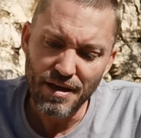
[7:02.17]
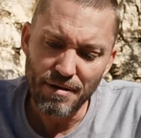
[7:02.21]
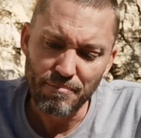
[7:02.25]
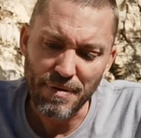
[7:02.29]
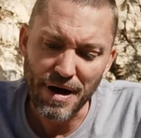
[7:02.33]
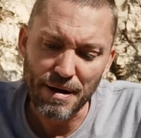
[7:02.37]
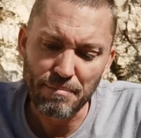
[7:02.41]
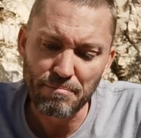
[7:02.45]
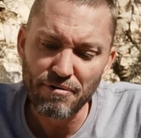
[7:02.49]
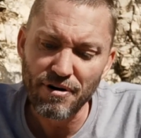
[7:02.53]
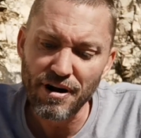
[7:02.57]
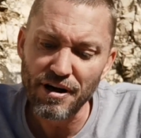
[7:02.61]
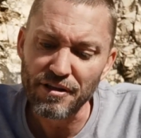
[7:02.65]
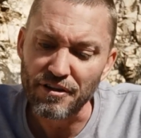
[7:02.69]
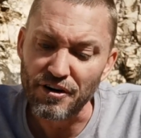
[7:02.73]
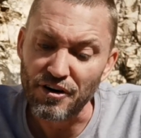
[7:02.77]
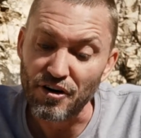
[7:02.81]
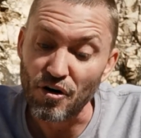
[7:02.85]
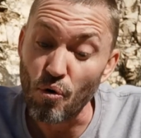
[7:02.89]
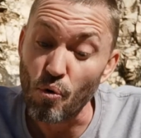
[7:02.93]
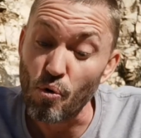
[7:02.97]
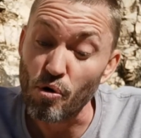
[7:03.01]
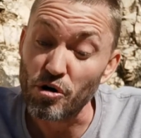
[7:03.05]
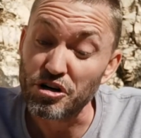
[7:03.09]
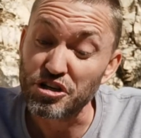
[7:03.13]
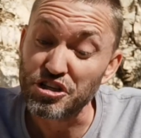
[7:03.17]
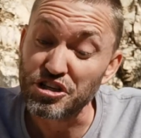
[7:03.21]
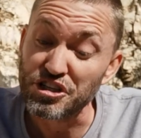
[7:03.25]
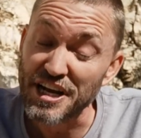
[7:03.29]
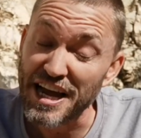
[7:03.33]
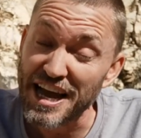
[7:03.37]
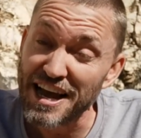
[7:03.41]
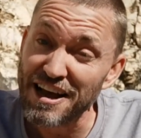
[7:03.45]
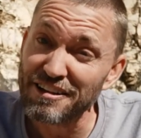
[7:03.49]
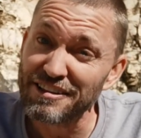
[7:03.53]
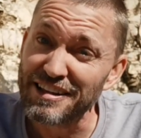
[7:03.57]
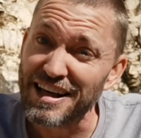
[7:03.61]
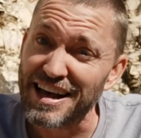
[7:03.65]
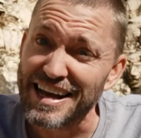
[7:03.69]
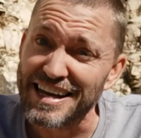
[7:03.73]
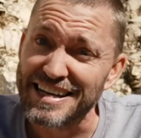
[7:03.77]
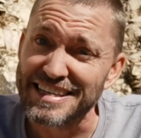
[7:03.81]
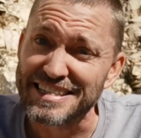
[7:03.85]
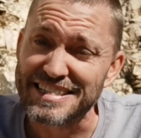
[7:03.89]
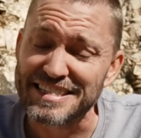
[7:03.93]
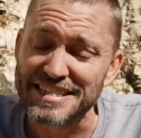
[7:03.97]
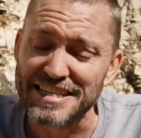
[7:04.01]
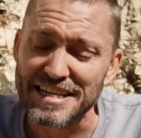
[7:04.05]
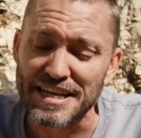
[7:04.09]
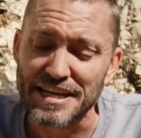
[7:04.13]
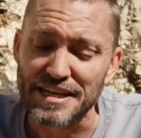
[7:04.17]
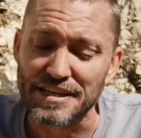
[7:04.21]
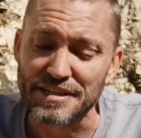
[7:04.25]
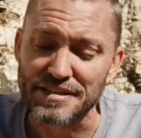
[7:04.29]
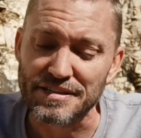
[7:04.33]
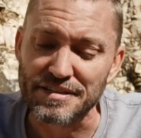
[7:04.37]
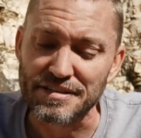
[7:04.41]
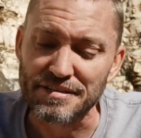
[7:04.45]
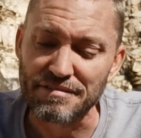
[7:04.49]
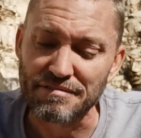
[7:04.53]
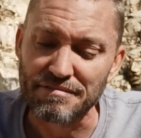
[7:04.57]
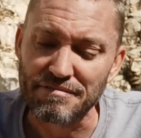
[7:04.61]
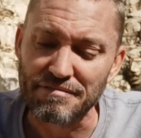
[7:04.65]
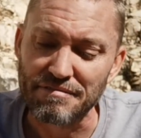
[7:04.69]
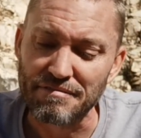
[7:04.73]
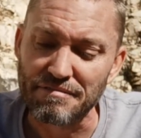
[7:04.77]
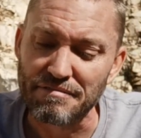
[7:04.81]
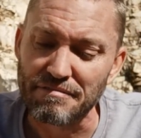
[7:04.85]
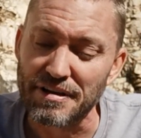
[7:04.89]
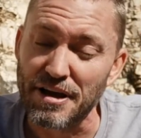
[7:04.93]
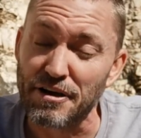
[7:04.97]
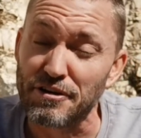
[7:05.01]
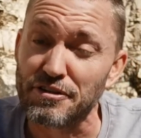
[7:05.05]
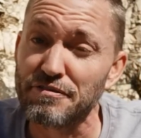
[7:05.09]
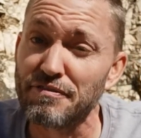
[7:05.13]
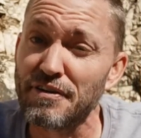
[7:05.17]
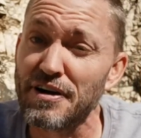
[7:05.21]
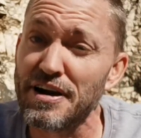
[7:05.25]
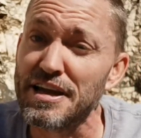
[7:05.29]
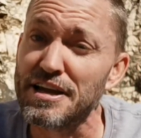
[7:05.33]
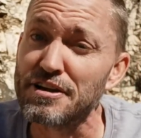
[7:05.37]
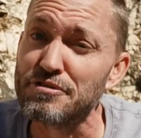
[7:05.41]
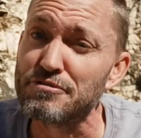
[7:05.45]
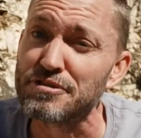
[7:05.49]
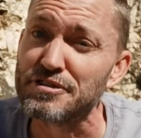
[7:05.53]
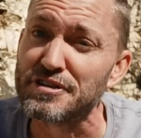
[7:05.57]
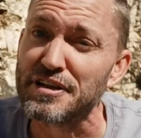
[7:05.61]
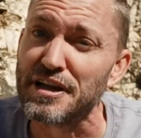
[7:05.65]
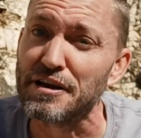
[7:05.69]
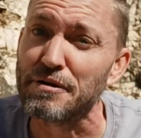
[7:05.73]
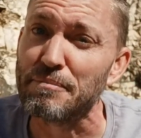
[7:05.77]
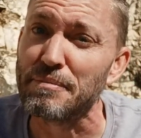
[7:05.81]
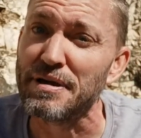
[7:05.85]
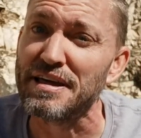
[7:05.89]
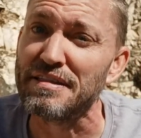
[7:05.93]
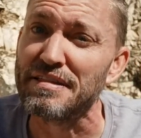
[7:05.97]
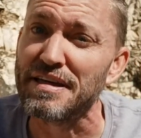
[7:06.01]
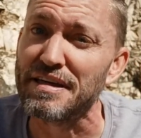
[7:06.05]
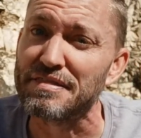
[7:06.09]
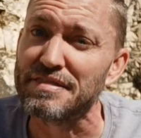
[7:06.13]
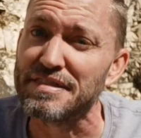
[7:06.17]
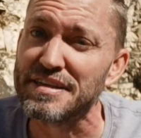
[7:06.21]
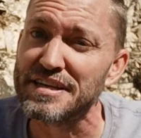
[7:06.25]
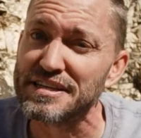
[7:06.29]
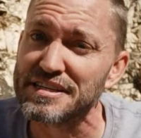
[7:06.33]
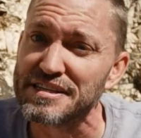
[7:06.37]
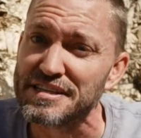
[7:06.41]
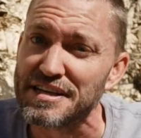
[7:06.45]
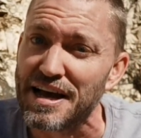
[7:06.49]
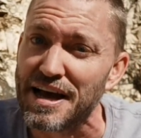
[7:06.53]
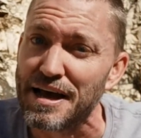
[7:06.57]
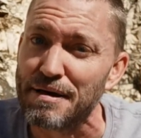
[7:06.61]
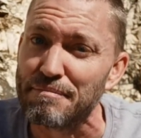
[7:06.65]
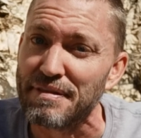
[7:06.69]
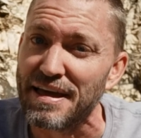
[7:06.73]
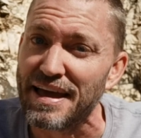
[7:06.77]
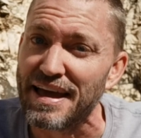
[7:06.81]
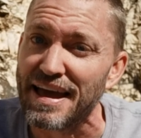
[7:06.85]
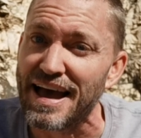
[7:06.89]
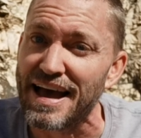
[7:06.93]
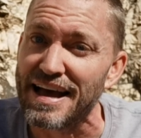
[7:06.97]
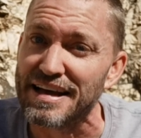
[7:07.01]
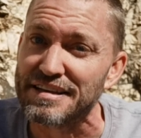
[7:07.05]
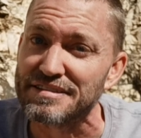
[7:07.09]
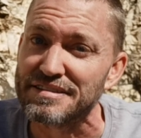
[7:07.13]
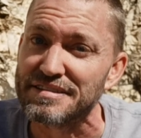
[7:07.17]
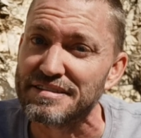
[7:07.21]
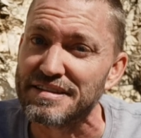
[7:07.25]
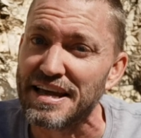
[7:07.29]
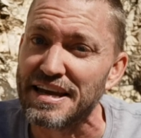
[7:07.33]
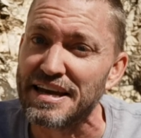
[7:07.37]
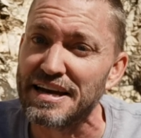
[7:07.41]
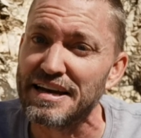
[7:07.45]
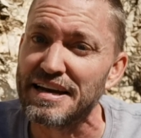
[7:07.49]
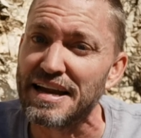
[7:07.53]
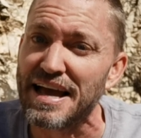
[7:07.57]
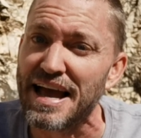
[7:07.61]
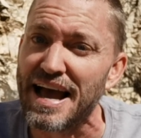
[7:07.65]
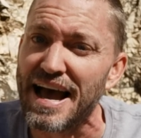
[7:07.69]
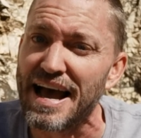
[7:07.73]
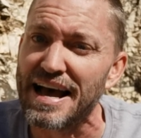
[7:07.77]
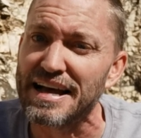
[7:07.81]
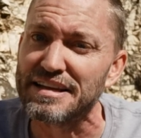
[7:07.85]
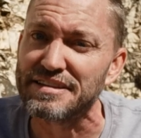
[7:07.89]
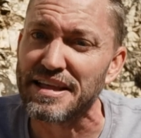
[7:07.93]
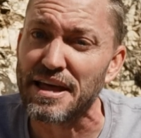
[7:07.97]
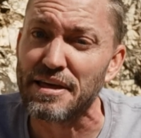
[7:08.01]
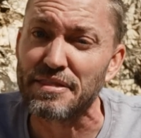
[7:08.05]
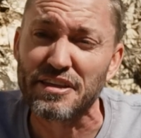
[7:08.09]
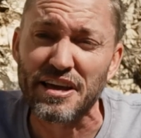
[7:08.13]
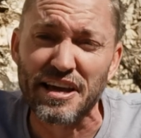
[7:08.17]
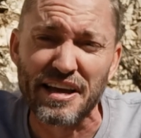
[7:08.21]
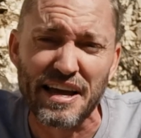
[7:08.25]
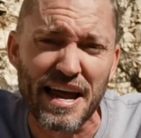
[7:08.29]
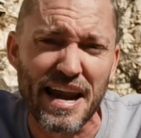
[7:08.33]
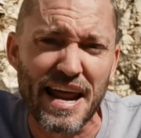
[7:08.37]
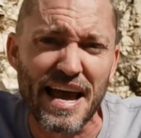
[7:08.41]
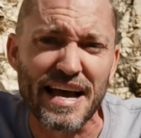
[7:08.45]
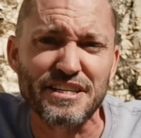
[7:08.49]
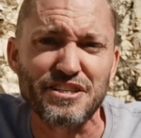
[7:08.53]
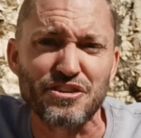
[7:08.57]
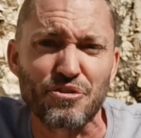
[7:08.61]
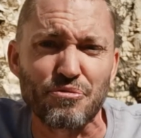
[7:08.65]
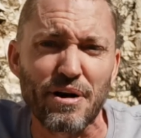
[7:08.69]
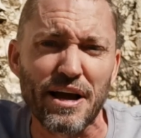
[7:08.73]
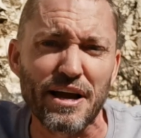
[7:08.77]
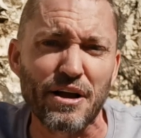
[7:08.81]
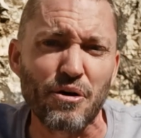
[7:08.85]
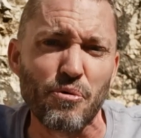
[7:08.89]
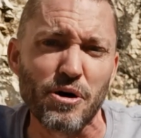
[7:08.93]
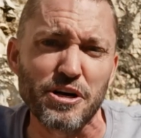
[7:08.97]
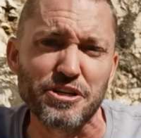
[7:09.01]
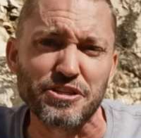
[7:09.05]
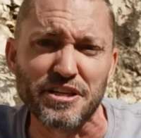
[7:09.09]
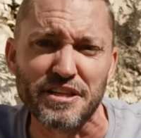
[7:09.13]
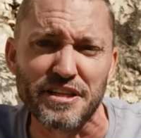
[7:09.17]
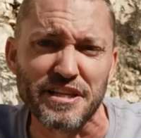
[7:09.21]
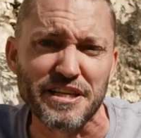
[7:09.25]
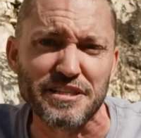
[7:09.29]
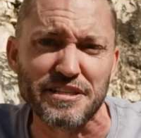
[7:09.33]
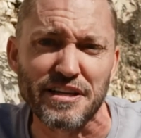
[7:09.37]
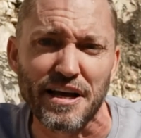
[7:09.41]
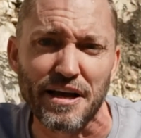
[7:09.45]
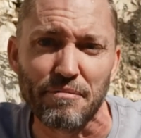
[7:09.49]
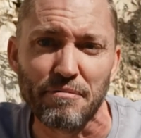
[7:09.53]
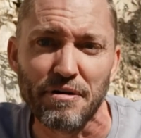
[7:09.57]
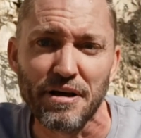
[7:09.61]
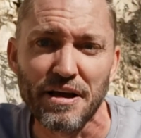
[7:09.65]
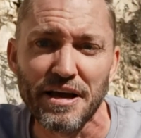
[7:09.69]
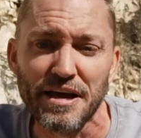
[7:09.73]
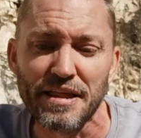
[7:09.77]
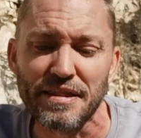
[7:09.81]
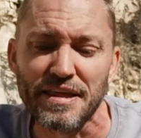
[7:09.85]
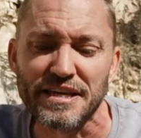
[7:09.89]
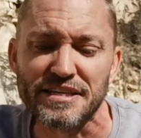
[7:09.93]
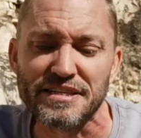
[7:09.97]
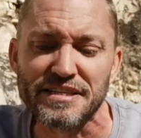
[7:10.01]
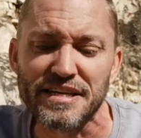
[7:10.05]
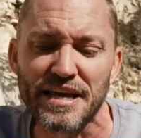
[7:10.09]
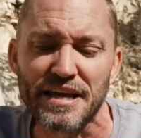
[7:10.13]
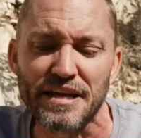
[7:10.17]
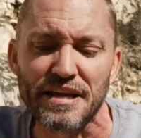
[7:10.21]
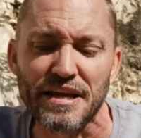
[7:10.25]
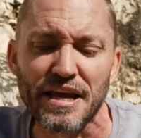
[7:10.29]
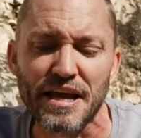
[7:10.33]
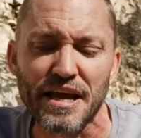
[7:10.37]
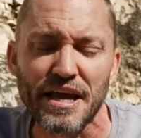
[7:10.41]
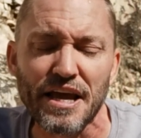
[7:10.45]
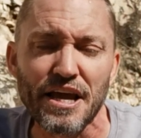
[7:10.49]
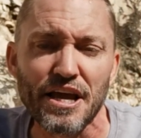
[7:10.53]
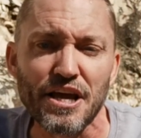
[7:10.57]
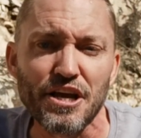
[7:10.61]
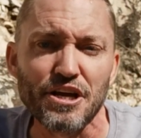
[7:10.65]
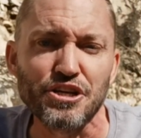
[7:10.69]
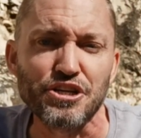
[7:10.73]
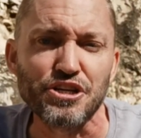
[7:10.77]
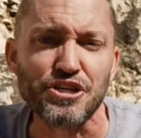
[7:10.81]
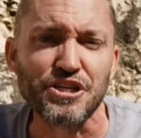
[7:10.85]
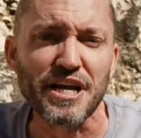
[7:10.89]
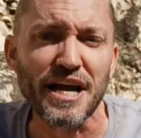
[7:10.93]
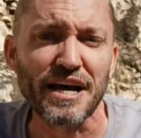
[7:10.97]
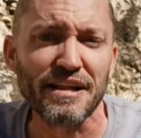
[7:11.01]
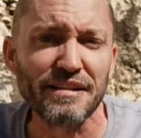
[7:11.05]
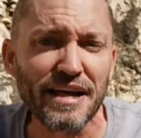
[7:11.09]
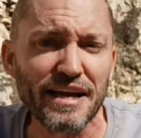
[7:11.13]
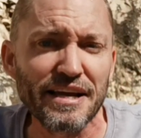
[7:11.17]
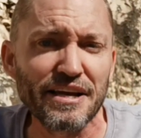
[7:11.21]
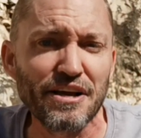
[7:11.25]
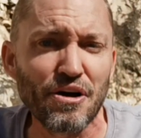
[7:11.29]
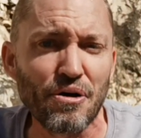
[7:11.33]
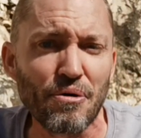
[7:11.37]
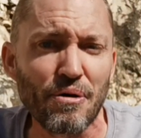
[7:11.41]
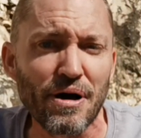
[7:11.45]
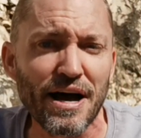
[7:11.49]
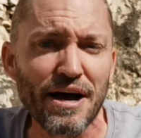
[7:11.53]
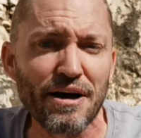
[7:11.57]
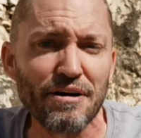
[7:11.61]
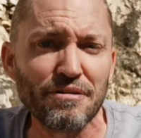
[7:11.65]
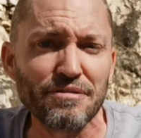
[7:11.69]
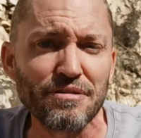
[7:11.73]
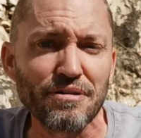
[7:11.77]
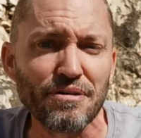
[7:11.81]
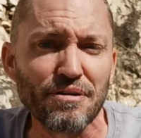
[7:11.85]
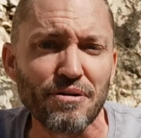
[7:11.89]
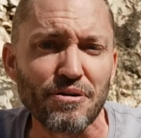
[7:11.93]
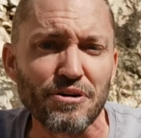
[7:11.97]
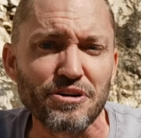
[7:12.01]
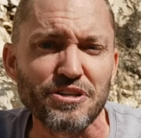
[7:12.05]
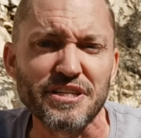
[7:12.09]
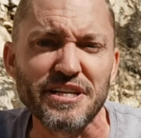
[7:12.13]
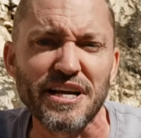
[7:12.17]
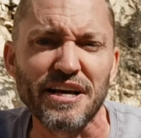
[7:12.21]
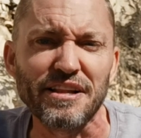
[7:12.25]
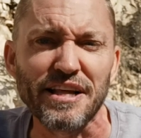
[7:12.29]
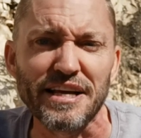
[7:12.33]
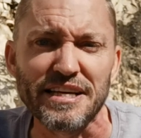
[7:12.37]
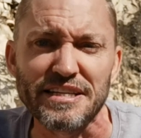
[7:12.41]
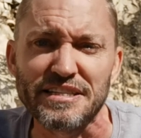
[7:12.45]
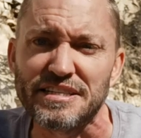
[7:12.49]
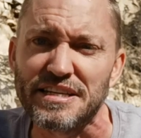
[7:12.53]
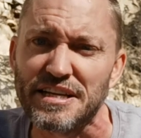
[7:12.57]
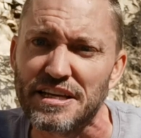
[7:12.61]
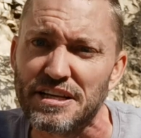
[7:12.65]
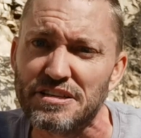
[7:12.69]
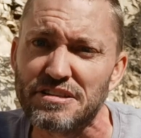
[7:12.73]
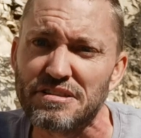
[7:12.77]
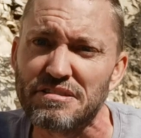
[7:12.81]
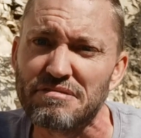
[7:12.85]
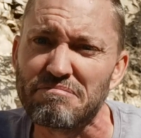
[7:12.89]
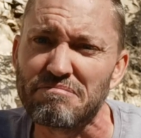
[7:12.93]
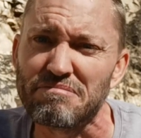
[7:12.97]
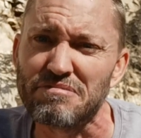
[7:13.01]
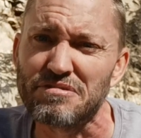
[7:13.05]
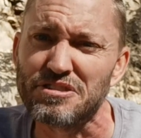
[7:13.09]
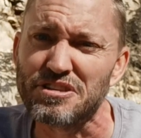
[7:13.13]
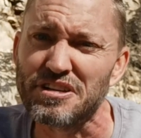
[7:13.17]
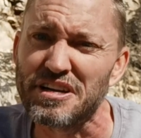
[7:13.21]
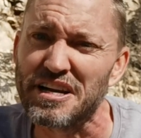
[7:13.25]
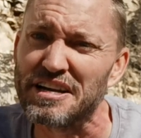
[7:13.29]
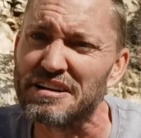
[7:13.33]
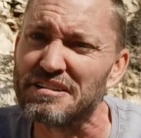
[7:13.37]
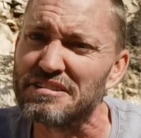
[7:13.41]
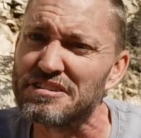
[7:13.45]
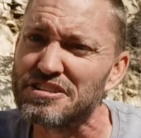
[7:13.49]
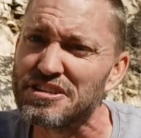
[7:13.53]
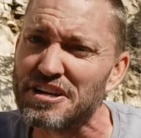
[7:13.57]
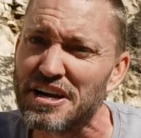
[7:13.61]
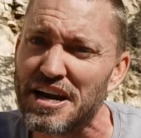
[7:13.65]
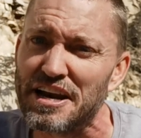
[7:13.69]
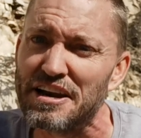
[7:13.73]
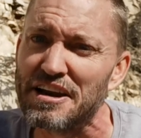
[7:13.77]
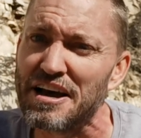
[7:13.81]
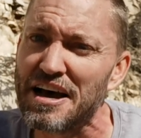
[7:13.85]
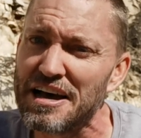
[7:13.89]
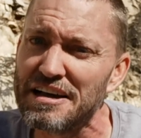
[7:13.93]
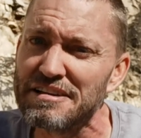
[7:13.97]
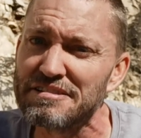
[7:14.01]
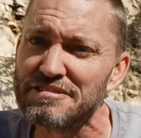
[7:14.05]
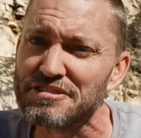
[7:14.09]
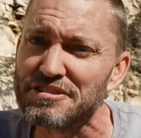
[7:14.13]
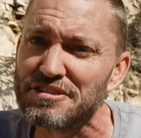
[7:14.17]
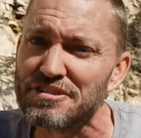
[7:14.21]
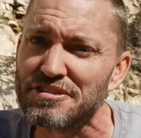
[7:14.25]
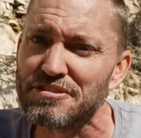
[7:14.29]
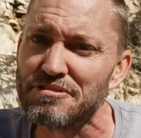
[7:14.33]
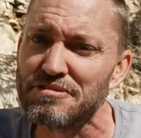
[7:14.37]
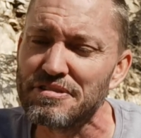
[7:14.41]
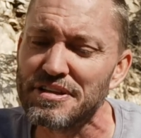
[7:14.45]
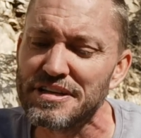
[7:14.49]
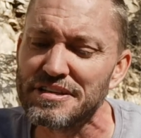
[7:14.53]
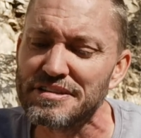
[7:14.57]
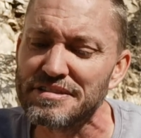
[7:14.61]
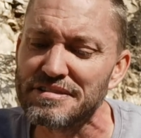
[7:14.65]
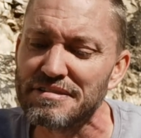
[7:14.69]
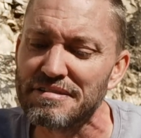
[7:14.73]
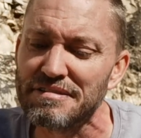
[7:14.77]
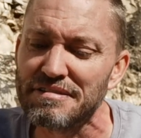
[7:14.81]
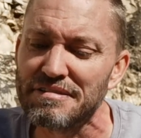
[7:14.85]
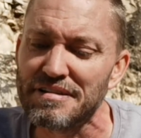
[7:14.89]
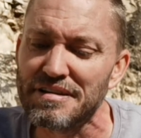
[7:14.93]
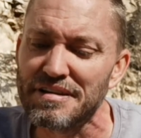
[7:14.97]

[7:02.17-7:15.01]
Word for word: my brother, or shall I cease? Now it's very interesting to me that this time they kind of asked the right question this time. They said, shall I go out or shall I cease? Should I not do this?